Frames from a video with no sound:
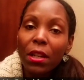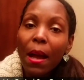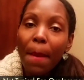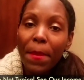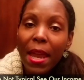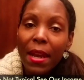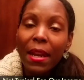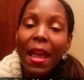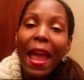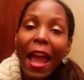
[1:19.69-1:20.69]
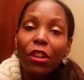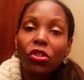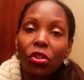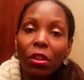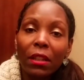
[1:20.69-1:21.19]
to come in at a
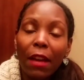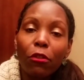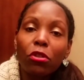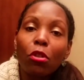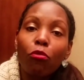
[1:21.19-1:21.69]
certain level.